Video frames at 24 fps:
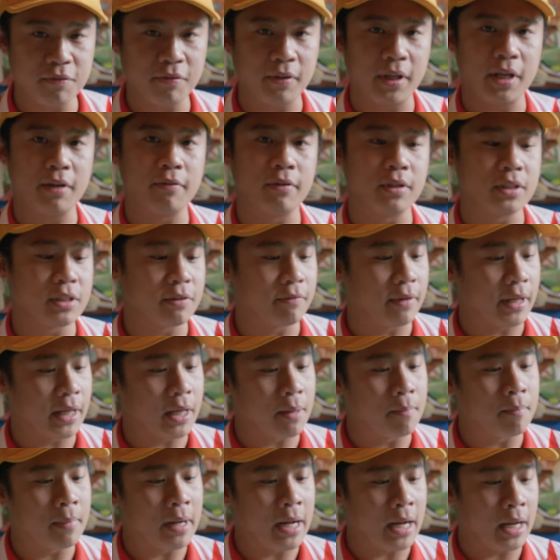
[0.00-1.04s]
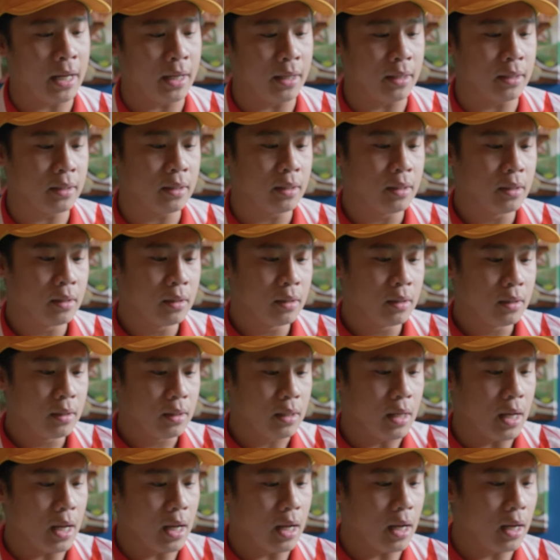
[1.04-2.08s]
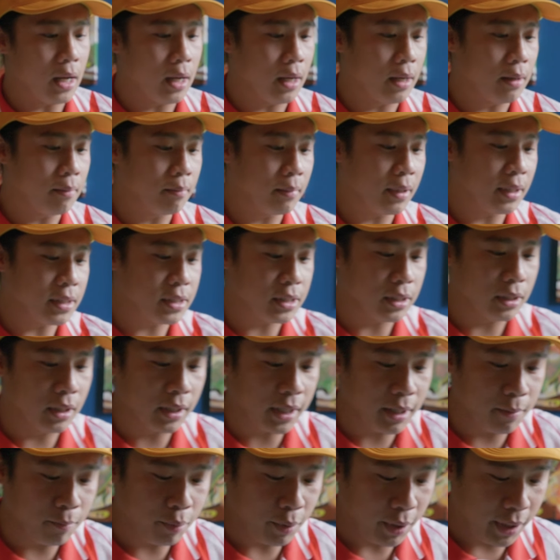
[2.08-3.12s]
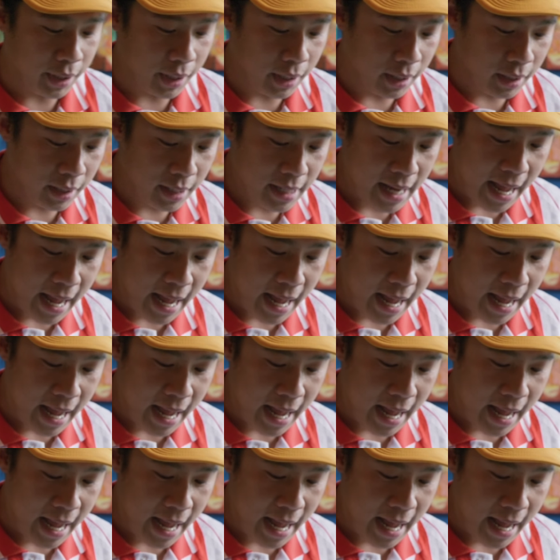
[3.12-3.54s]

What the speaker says: flavors have like combined. It's looking pretty good